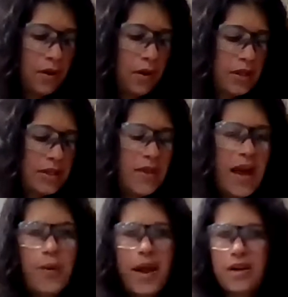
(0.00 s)
Right, so that
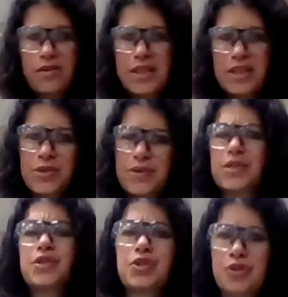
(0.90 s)
way I don't need to use a
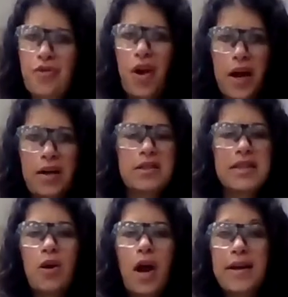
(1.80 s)
stir rod
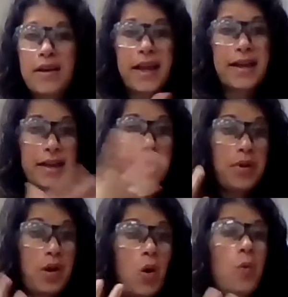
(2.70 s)
because I can't keep
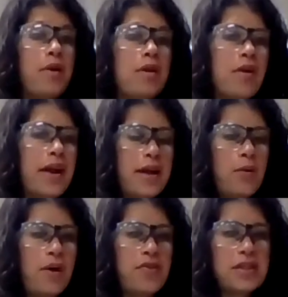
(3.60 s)
it open, right? I
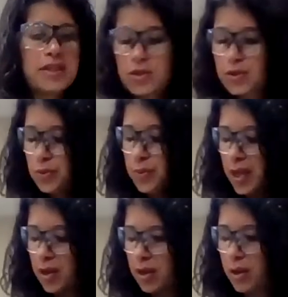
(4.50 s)
want this to be
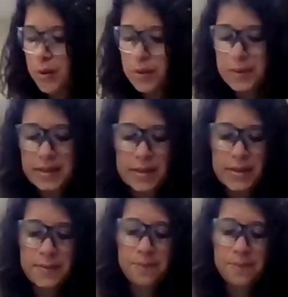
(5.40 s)
closed.